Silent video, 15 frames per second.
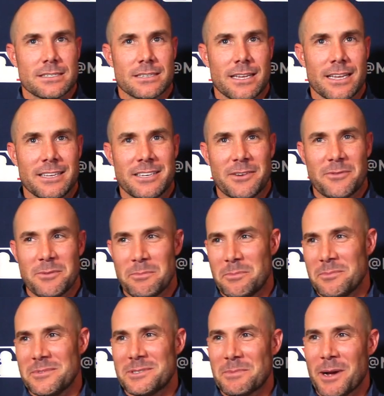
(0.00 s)
In different
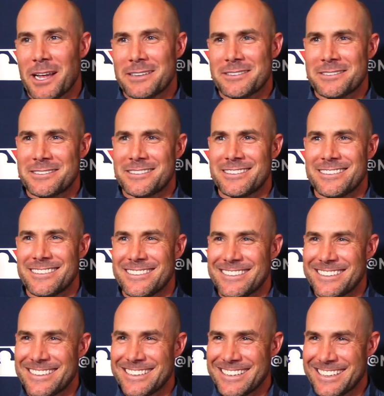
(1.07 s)
spots,
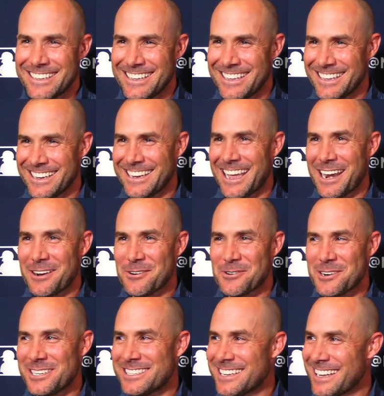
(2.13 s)

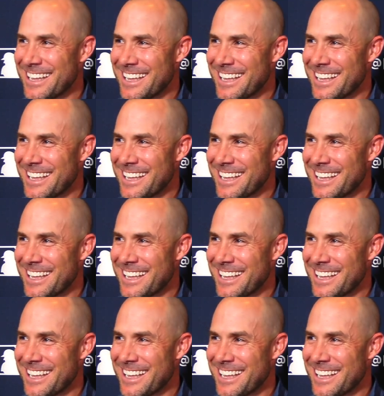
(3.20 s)
categories.